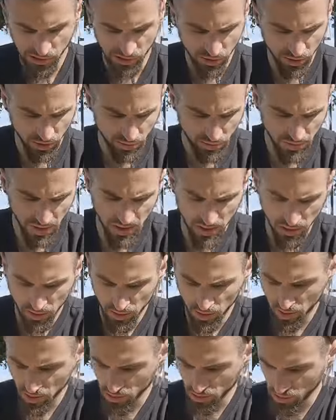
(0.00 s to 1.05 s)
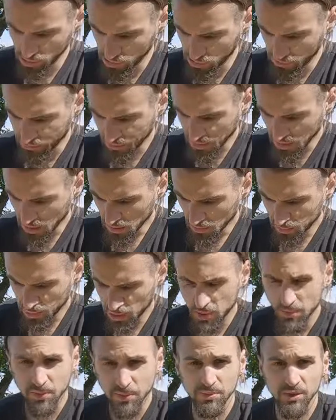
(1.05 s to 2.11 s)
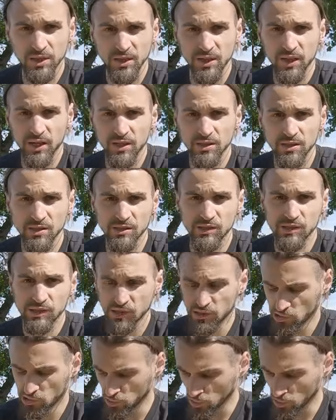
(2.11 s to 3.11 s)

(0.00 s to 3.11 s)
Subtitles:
tomatoes, probably onions as